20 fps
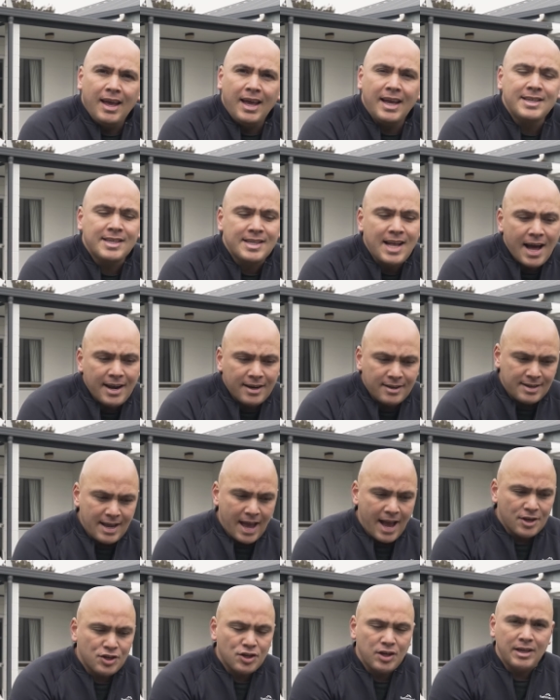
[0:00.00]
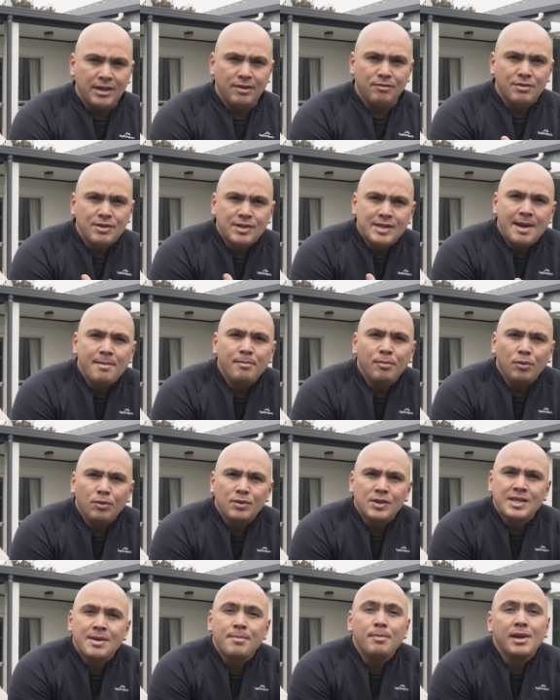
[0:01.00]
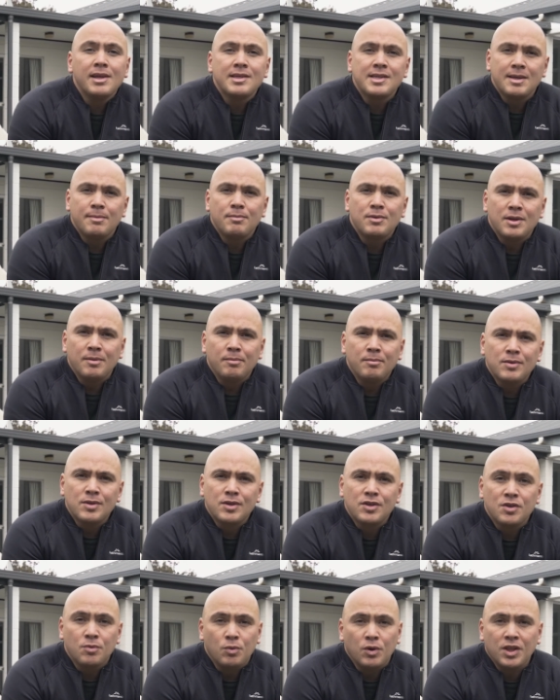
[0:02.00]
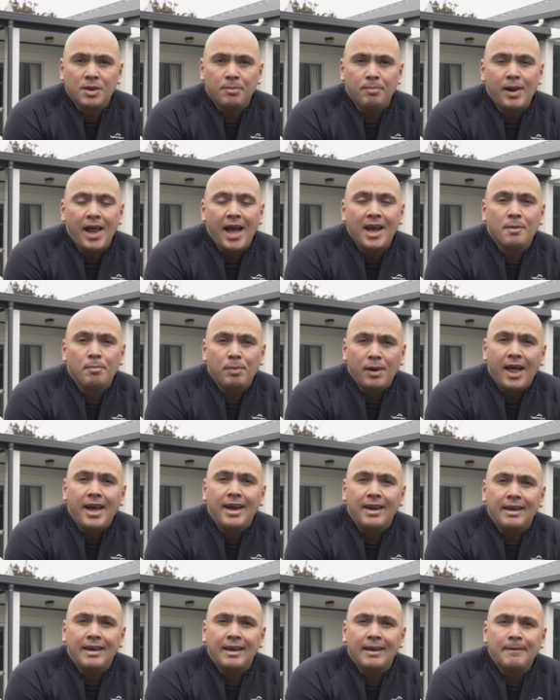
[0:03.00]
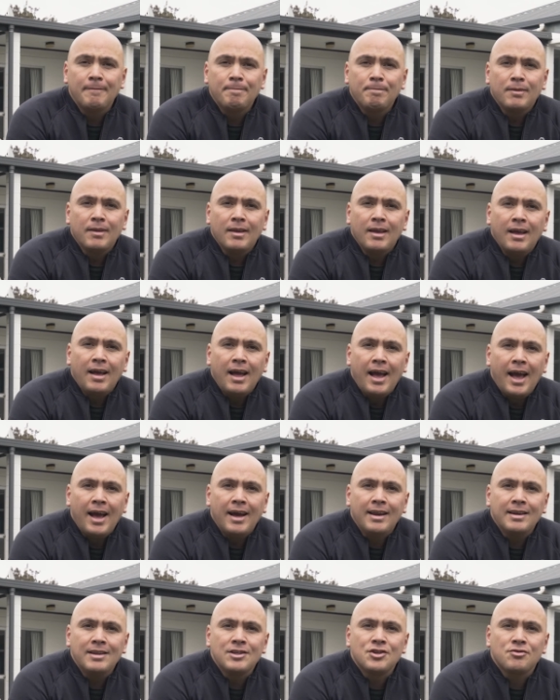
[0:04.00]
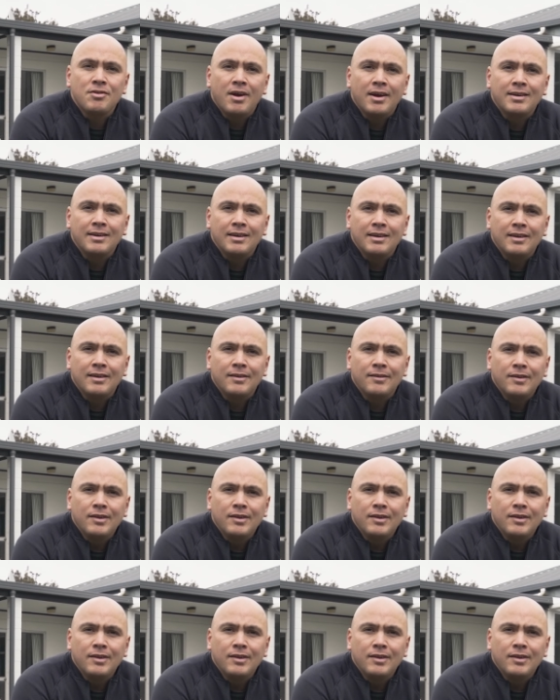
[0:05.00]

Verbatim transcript: He started to actually resemble similar symptoms to what the Black Plague had instructed.